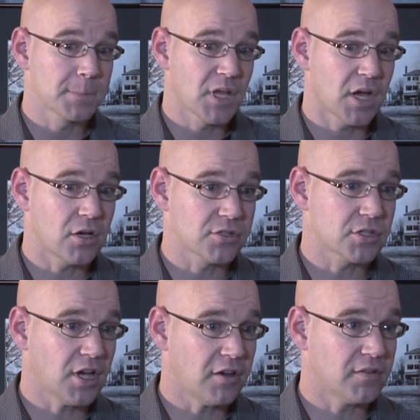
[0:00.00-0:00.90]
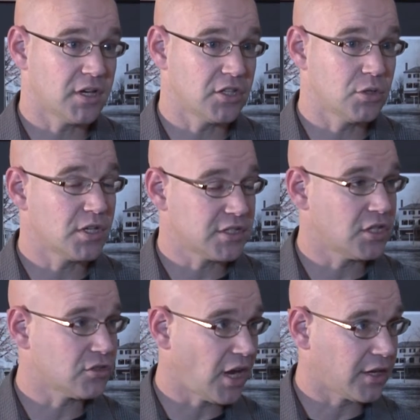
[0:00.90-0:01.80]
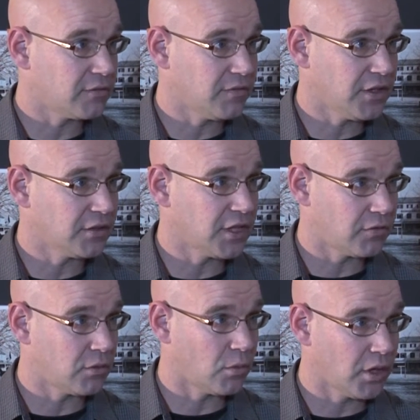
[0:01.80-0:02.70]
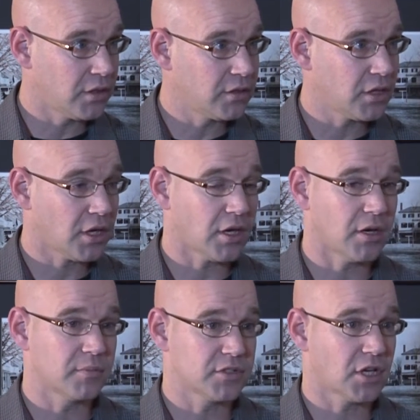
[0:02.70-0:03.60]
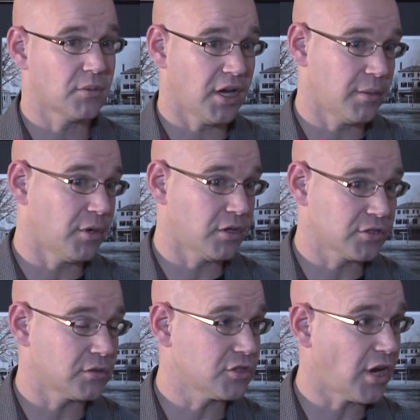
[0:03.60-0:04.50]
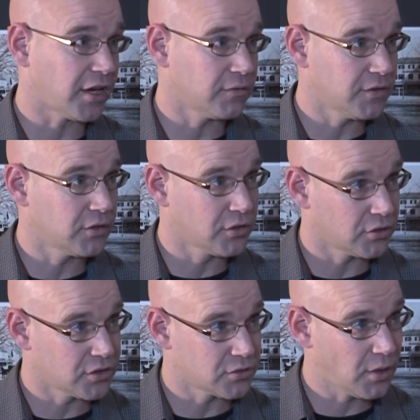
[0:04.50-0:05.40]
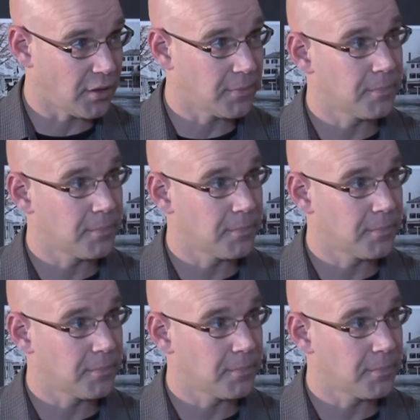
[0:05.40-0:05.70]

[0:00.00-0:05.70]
I also have a USA Track and Field Level 1, so I'm also a track and field coach as well.